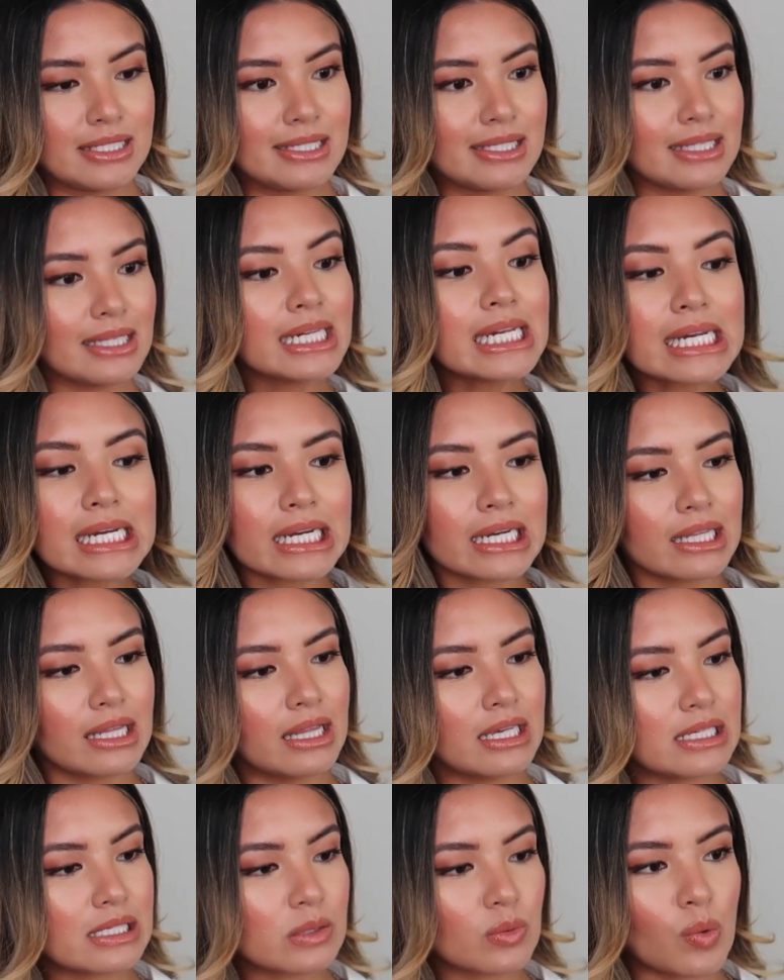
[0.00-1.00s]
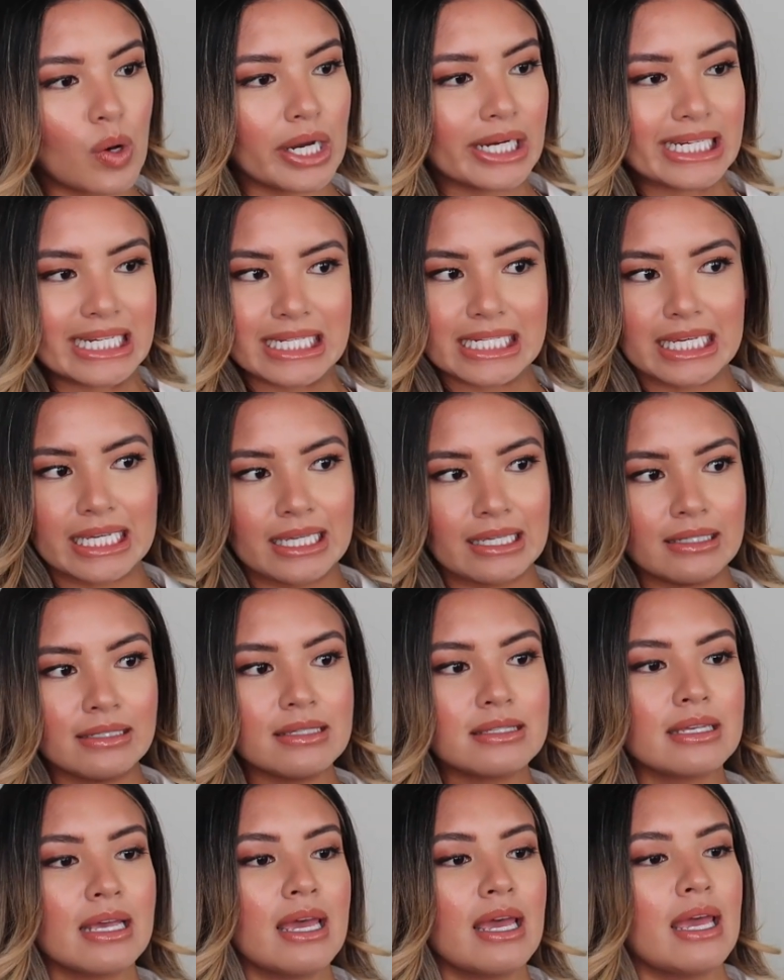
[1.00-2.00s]
sleek this wand
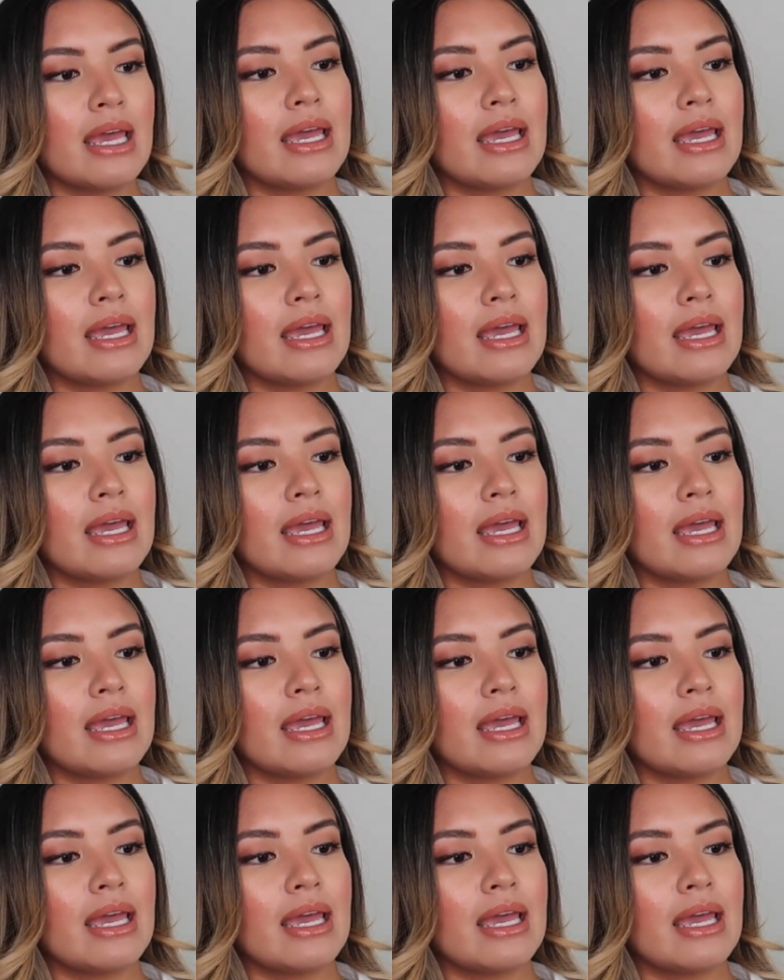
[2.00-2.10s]
is.